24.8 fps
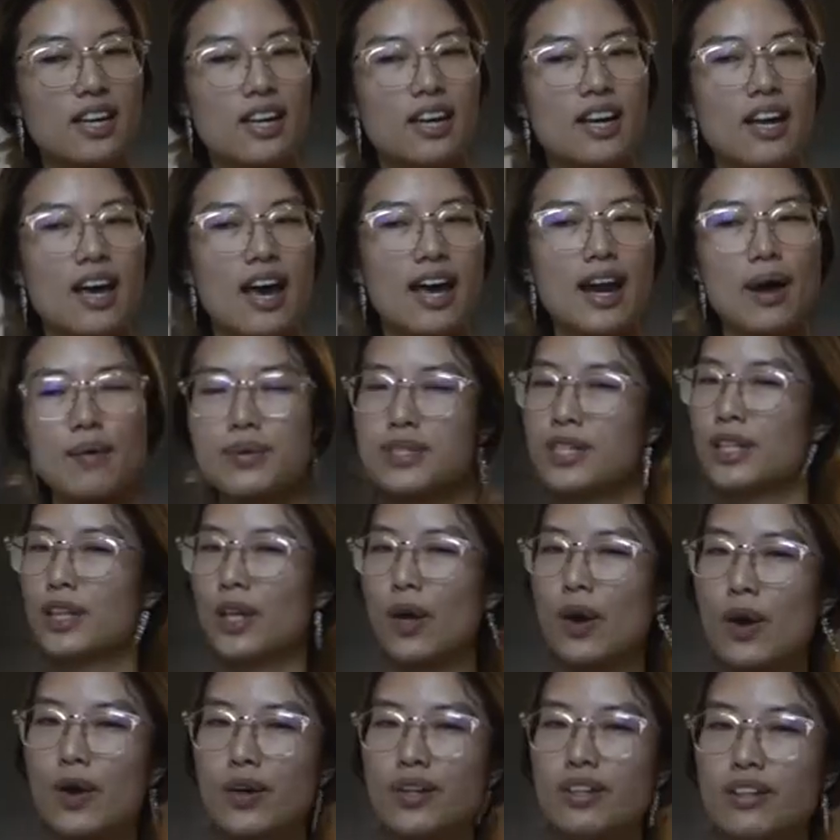and I was
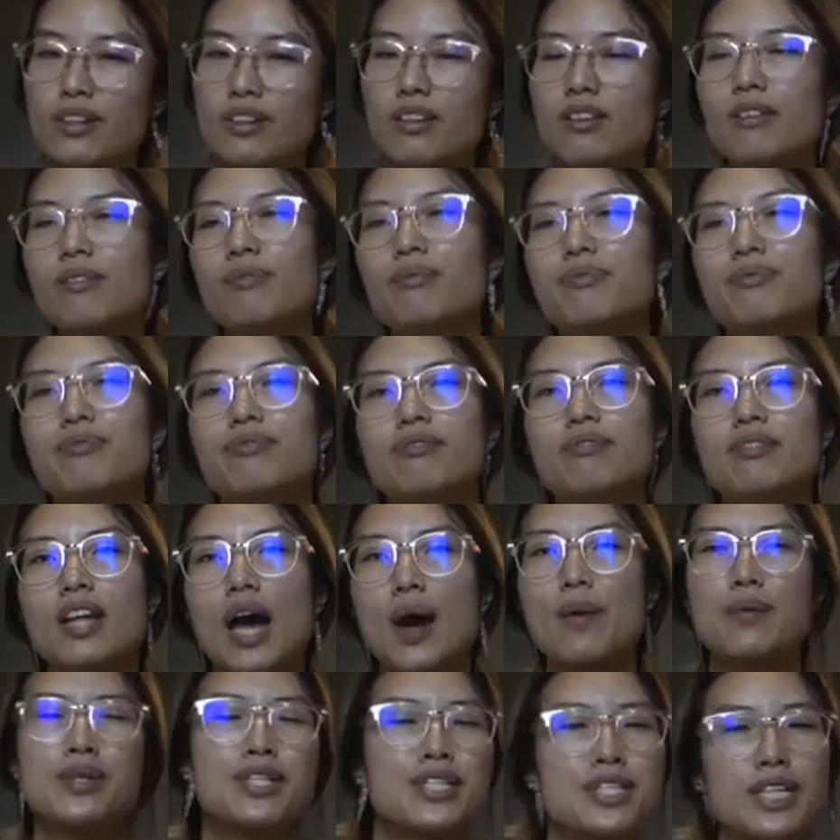alone, I
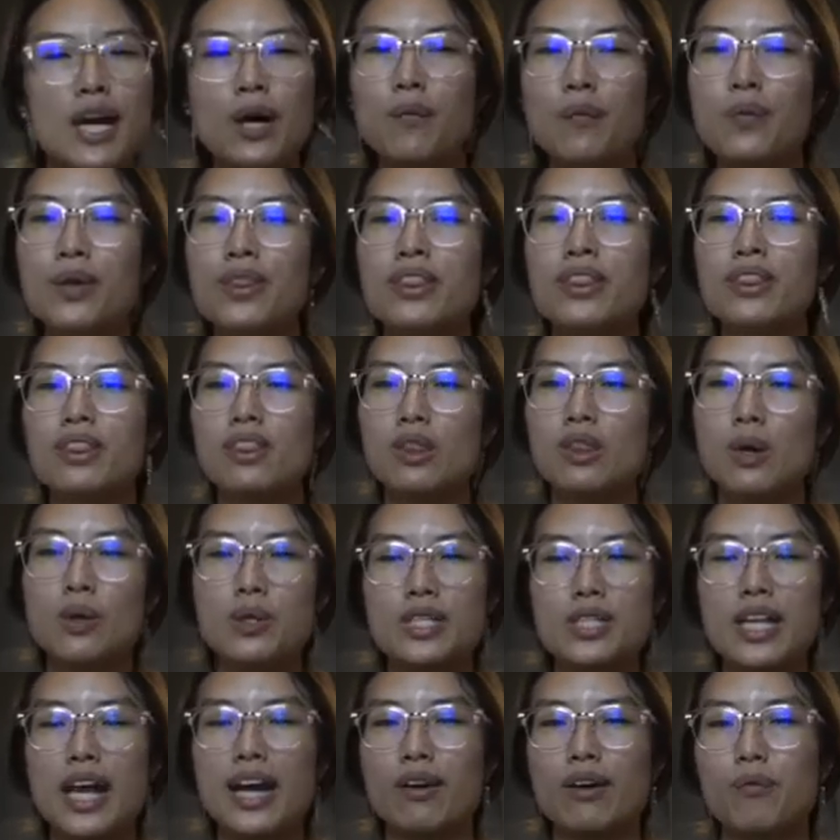was stuck with those
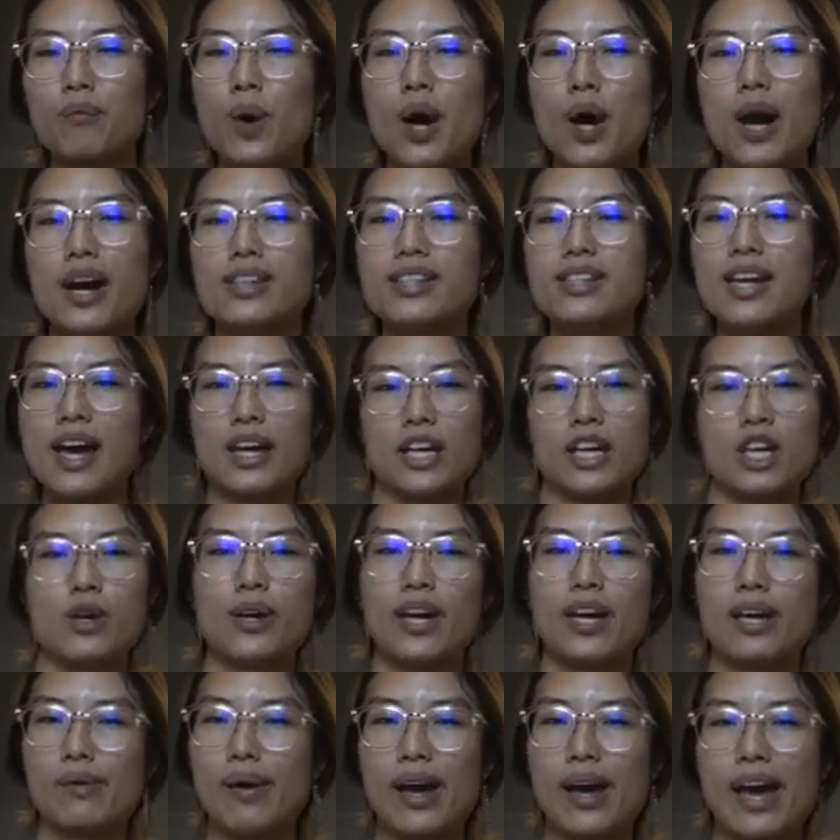like words
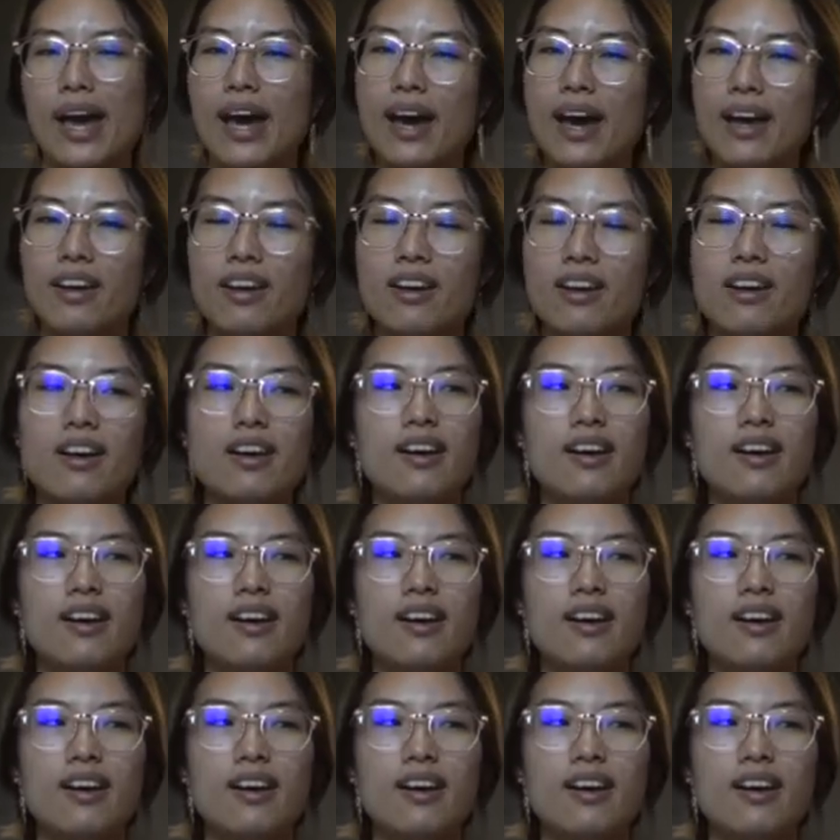echoing in my head.